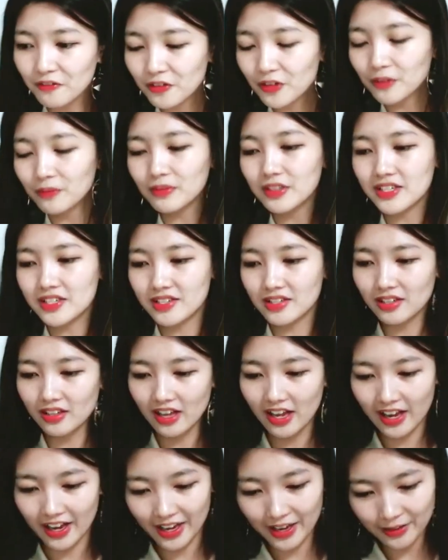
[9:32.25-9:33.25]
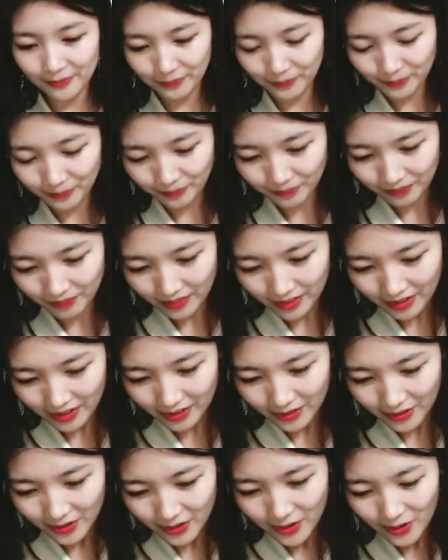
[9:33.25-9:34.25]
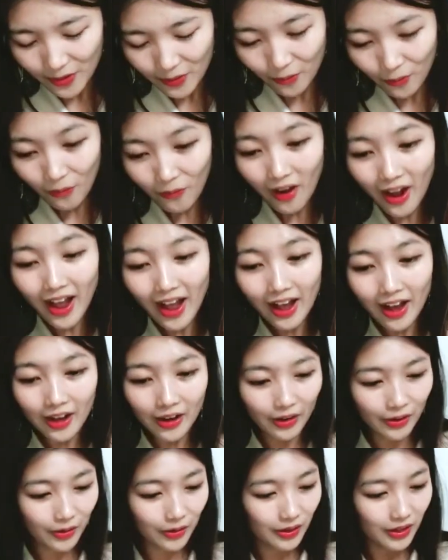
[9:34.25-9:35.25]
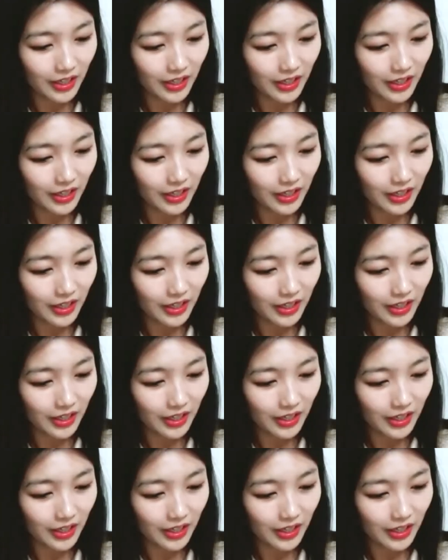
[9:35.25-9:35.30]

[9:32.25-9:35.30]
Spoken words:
from the slime. Wow.